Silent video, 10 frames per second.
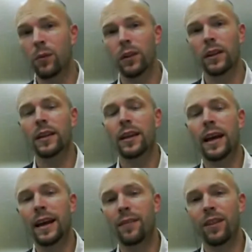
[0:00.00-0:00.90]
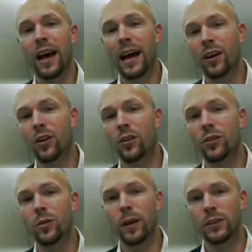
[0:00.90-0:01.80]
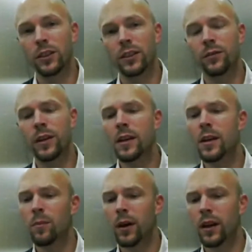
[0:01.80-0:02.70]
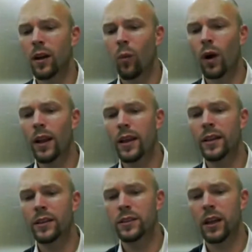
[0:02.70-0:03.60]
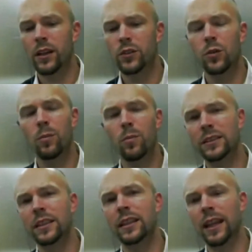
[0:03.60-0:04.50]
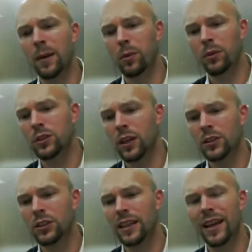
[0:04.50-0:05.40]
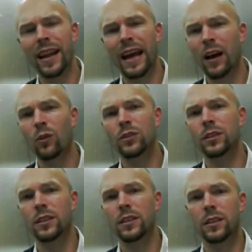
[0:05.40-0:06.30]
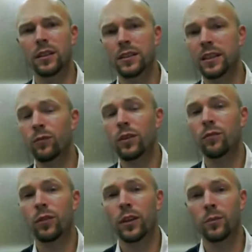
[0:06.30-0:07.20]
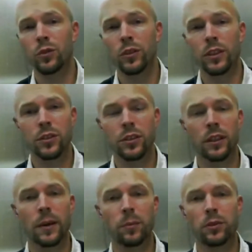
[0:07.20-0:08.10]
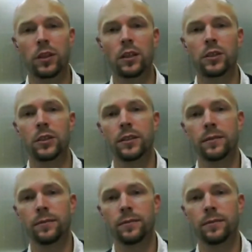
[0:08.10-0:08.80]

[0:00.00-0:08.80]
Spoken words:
really have not heard too much of. But what is a tumescent liposuction, and how is it different from traditional liposuction?